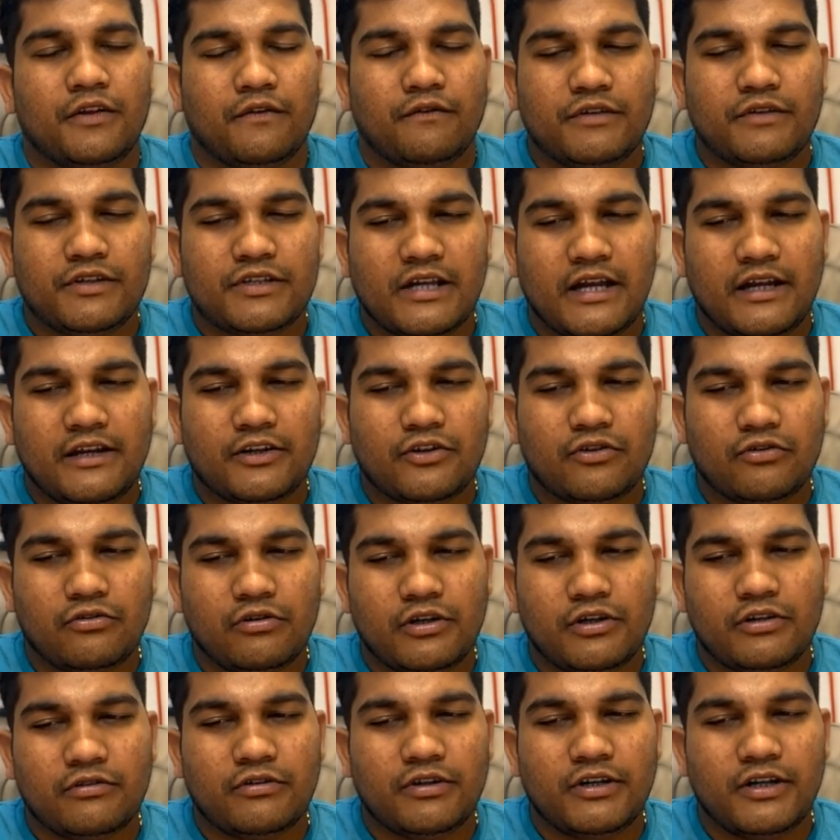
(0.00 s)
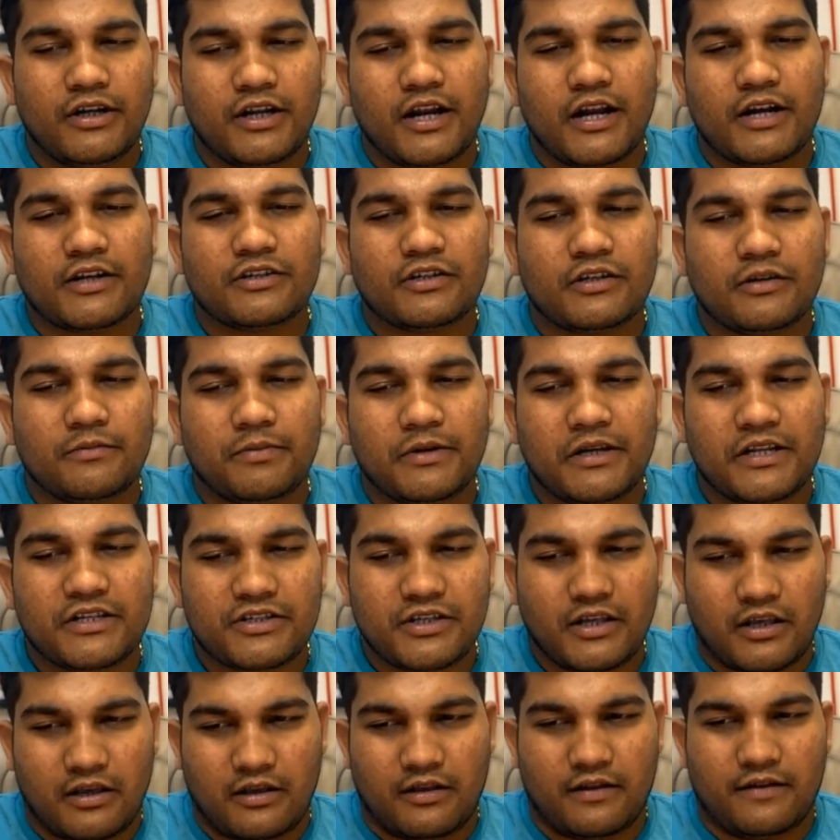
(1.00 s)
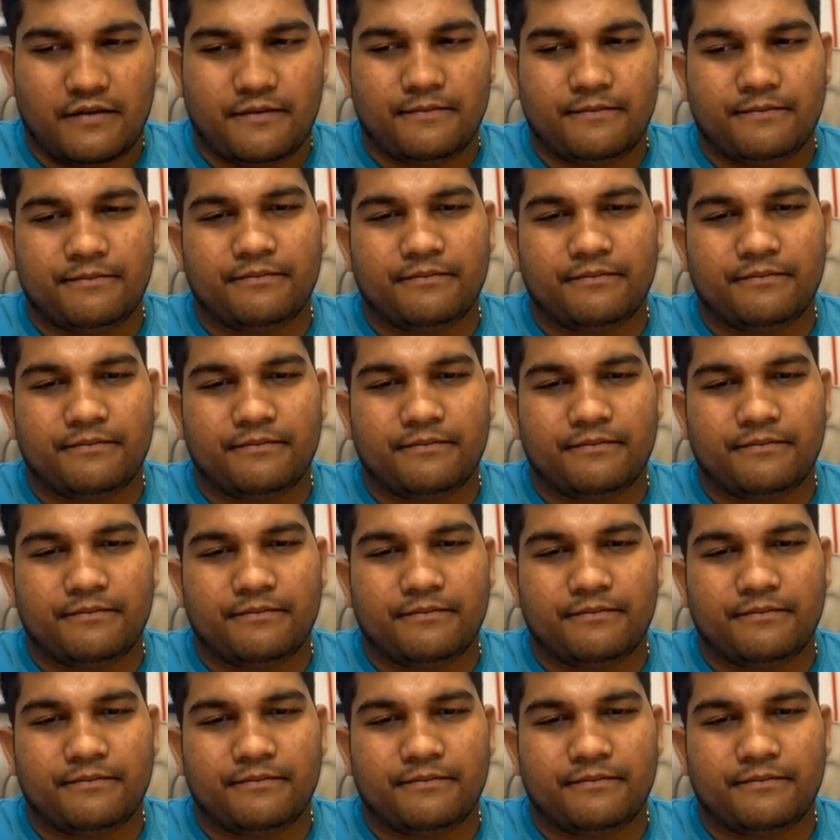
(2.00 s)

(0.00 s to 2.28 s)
which I told you indicates replacing.